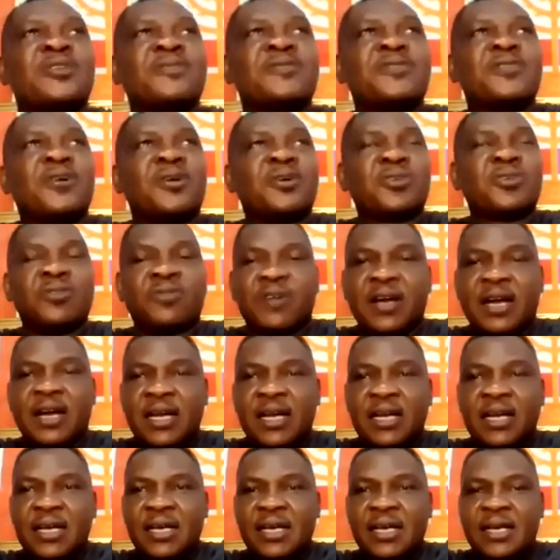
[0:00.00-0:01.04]
of God
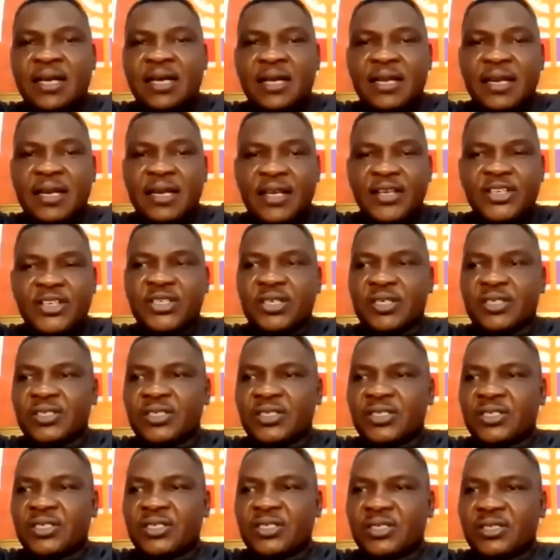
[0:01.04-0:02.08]
over
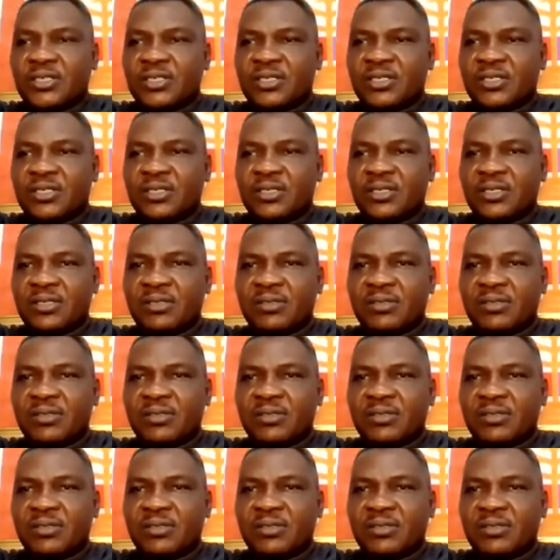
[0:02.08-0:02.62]
nations.